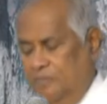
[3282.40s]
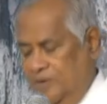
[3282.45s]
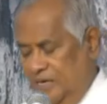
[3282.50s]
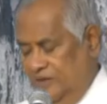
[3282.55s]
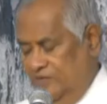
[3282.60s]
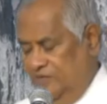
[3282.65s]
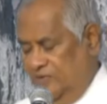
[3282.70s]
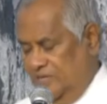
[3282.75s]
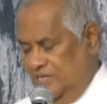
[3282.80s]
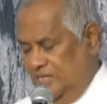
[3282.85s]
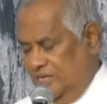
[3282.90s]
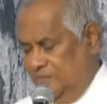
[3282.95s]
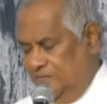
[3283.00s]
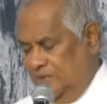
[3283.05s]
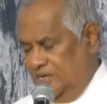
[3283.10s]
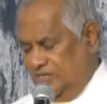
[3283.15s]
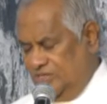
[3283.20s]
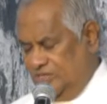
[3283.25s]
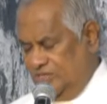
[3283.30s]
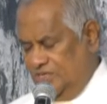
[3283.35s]
Pray for their
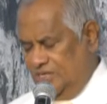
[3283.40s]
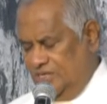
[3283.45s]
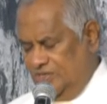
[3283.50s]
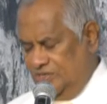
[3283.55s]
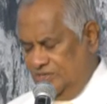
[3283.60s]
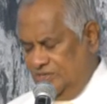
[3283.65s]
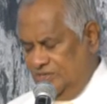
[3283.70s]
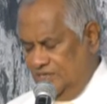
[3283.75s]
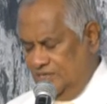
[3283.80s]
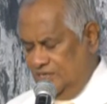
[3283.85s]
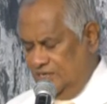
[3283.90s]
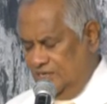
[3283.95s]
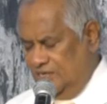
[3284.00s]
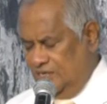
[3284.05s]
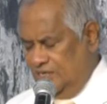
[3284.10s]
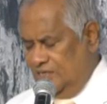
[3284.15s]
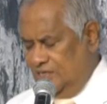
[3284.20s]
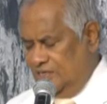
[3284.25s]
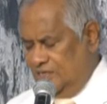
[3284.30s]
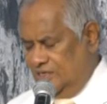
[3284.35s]
blessings.
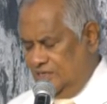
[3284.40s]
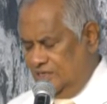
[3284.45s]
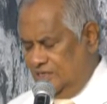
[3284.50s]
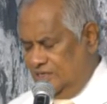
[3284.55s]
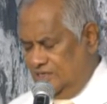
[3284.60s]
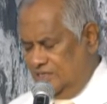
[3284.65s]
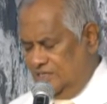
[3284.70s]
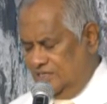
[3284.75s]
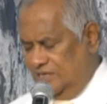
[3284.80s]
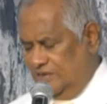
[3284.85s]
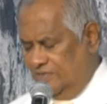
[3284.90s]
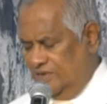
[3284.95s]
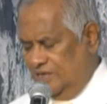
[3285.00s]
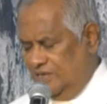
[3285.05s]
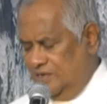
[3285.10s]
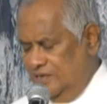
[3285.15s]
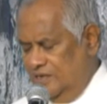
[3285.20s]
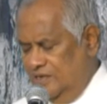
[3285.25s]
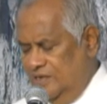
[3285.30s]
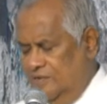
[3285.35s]

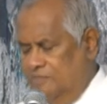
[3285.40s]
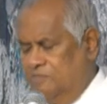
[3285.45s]
37.